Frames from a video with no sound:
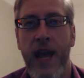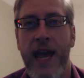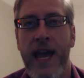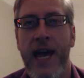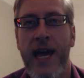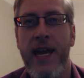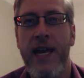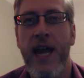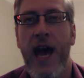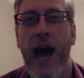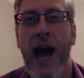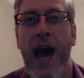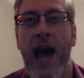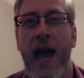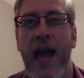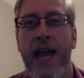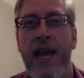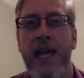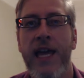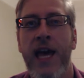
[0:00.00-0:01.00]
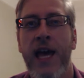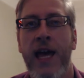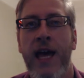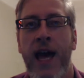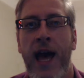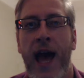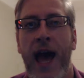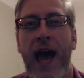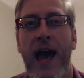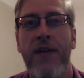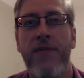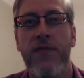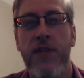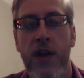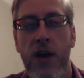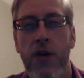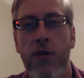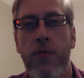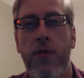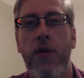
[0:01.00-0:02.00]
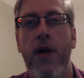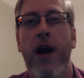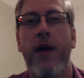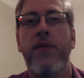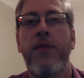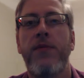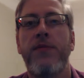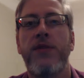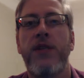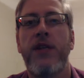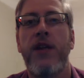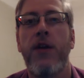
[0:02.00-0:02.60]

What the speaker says: And I have no problems